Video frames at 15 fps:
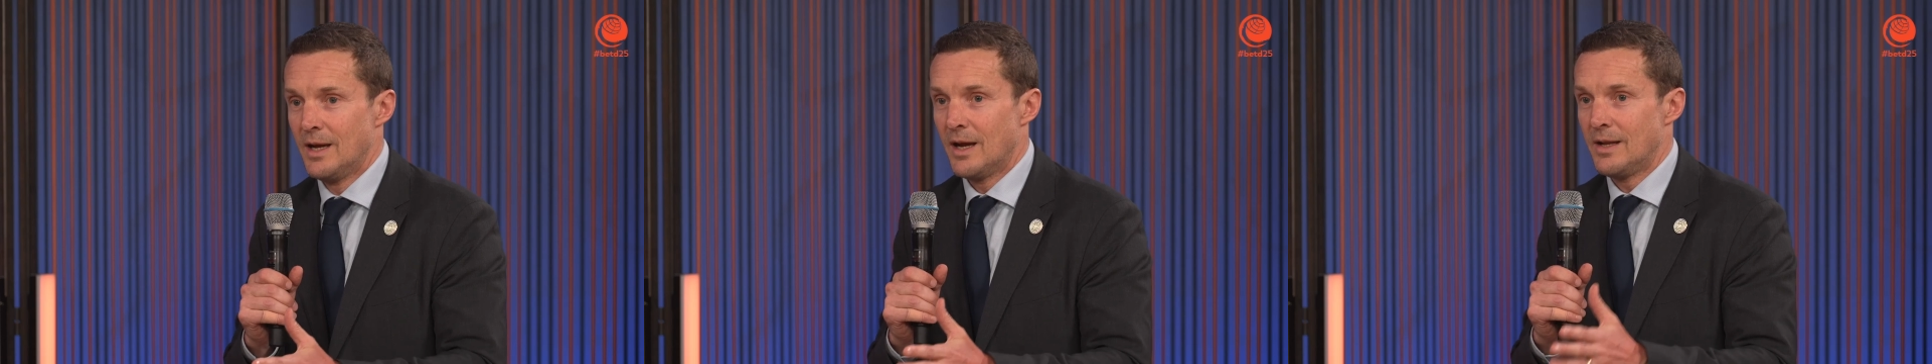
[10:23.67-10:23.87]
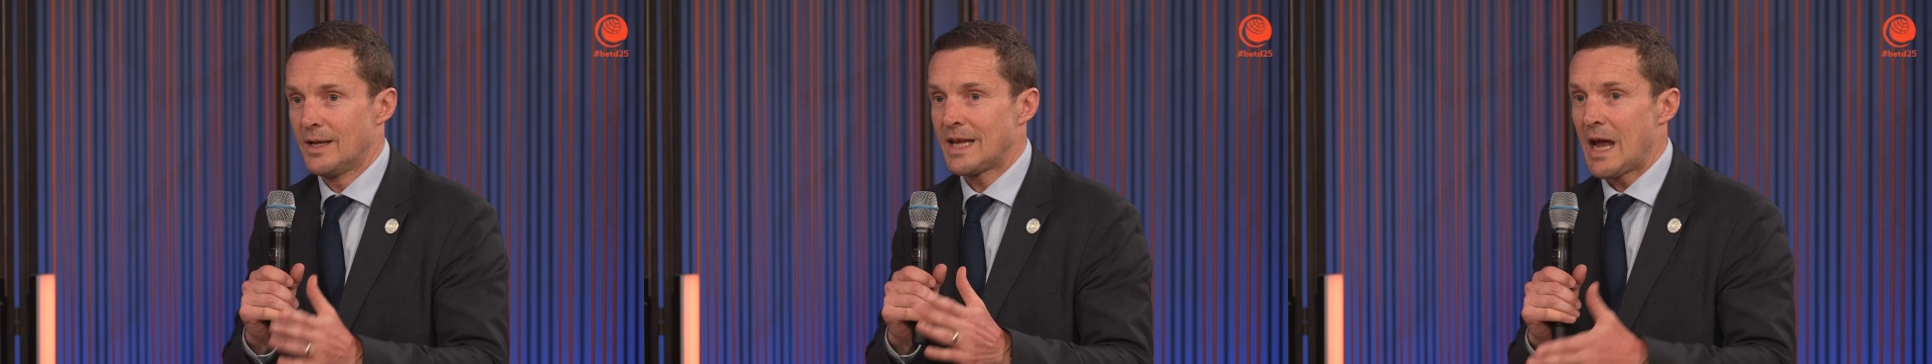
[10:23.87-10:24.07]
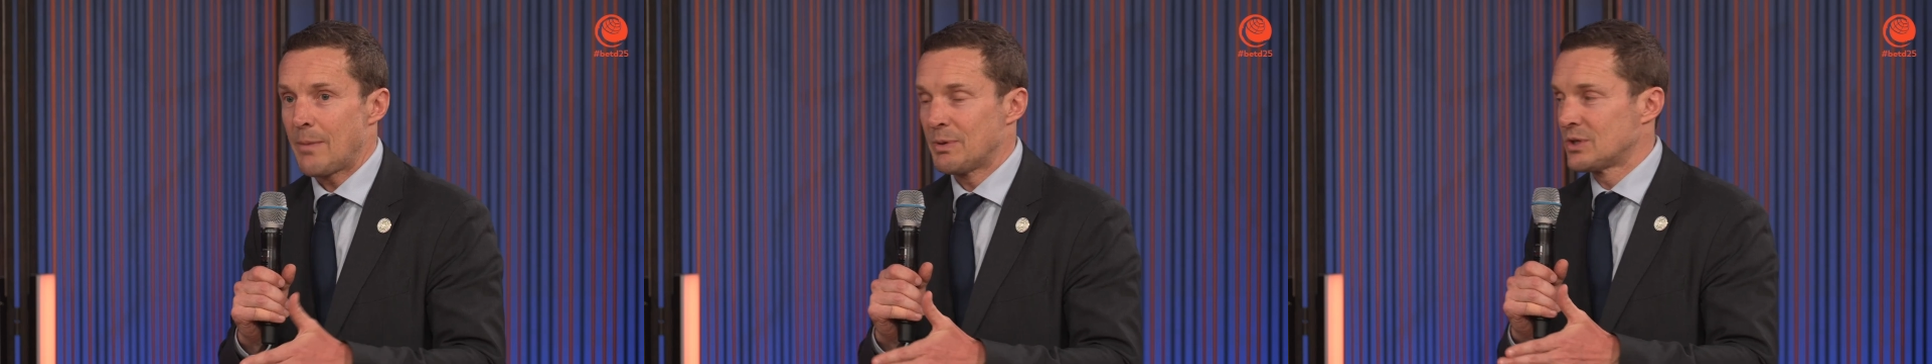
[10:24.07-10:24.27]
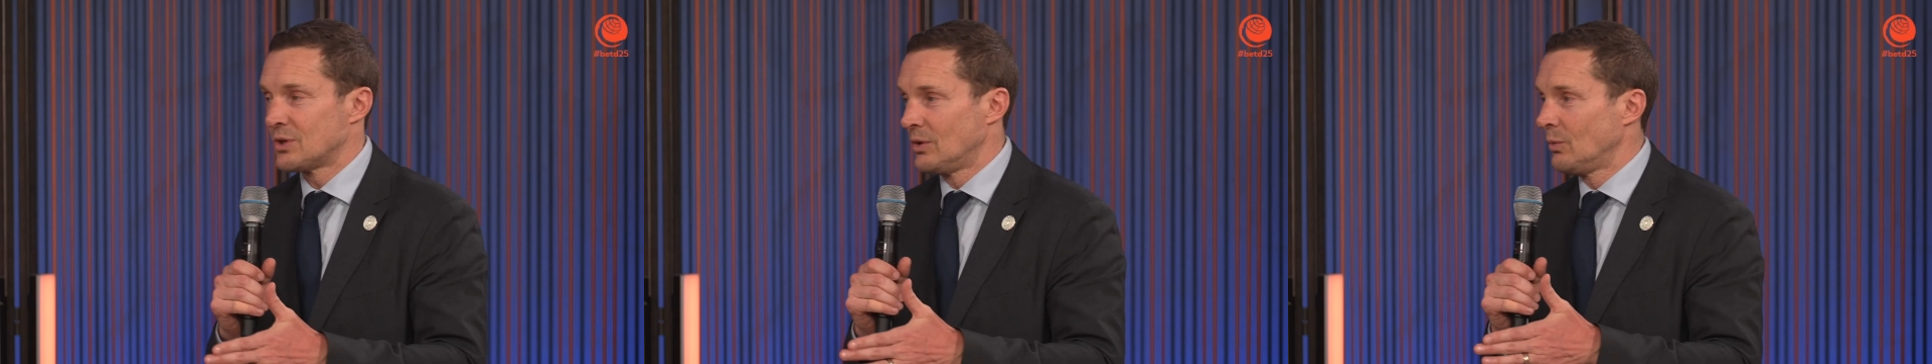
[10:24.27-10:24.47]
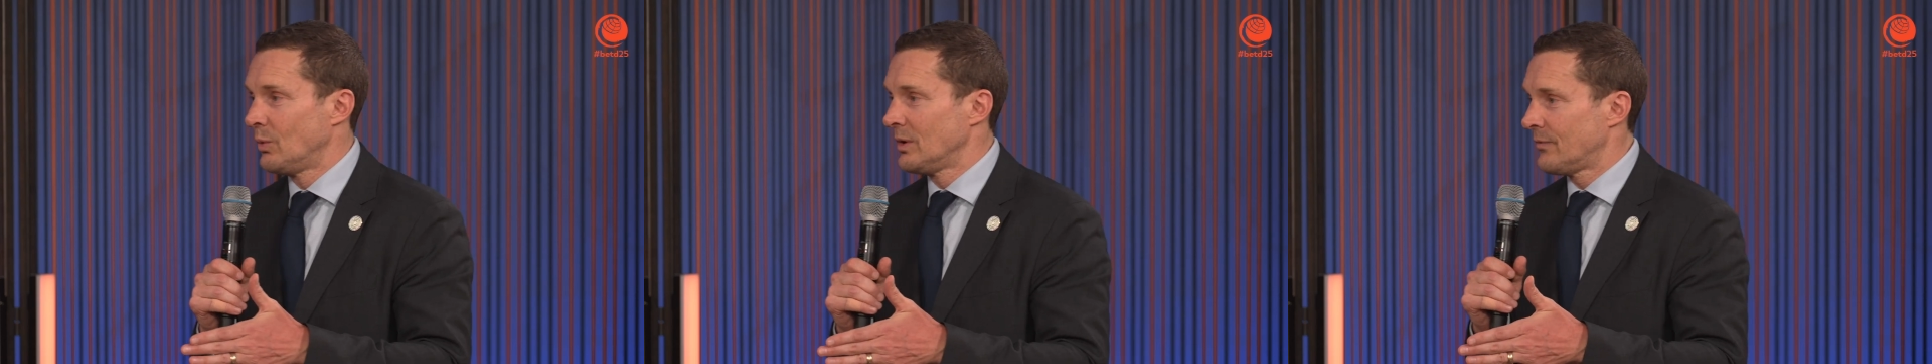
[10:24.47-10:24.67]
And the
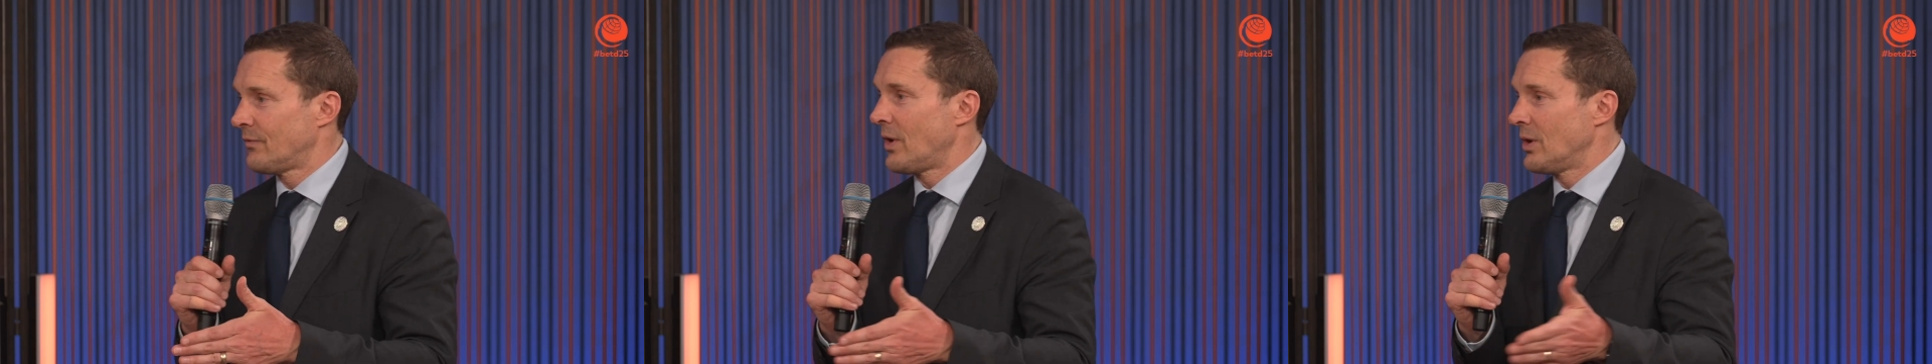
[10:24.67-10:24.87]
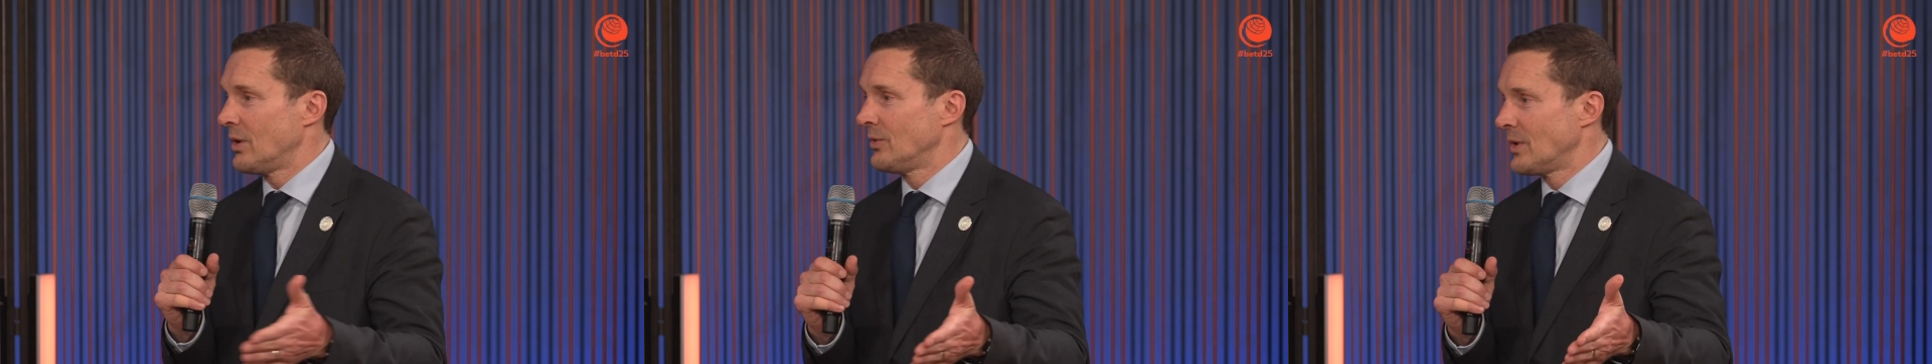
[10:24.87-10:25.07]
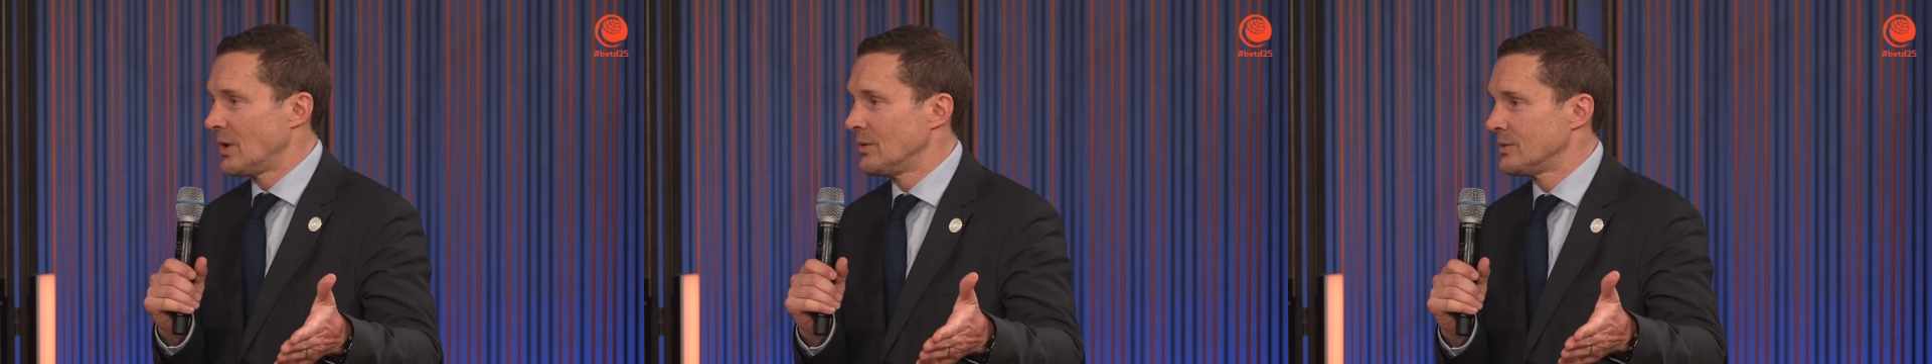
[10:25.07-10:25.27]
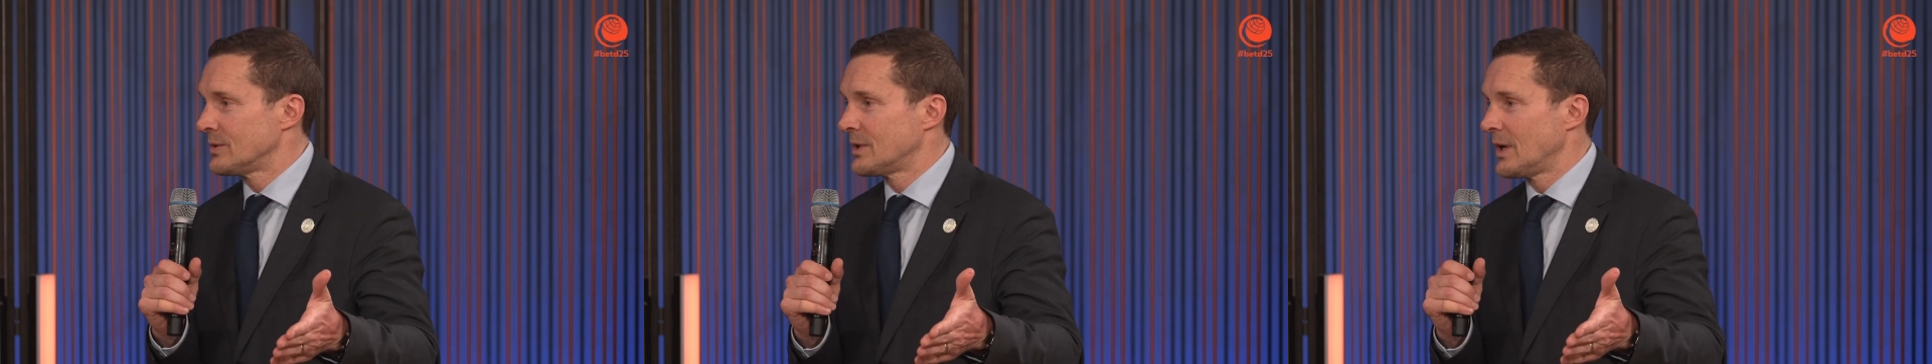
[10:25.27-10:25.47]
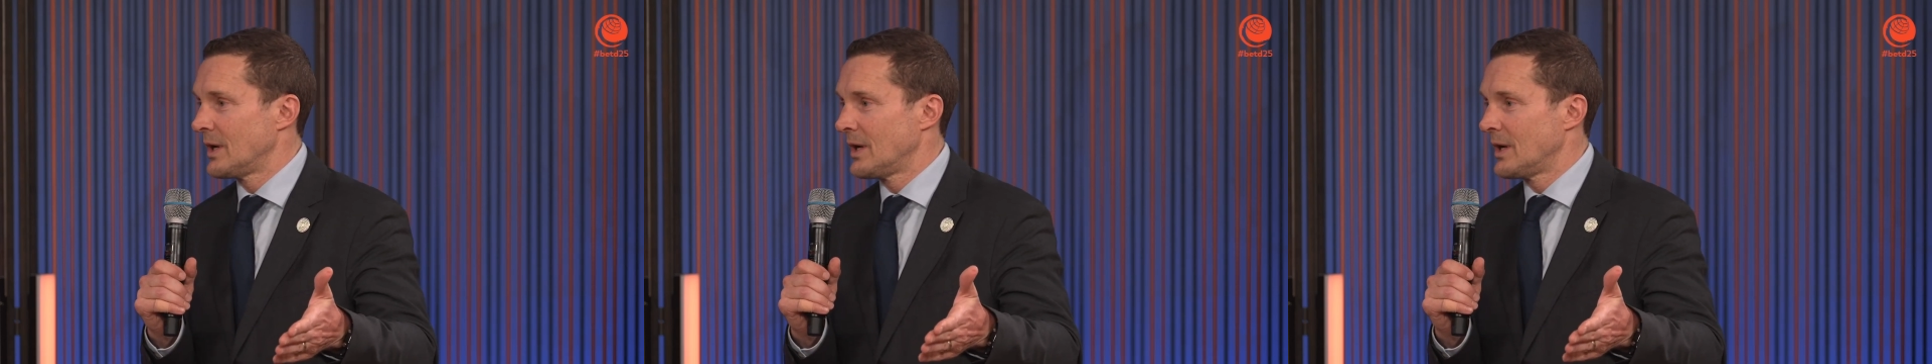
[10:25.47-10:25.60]
capital will follow those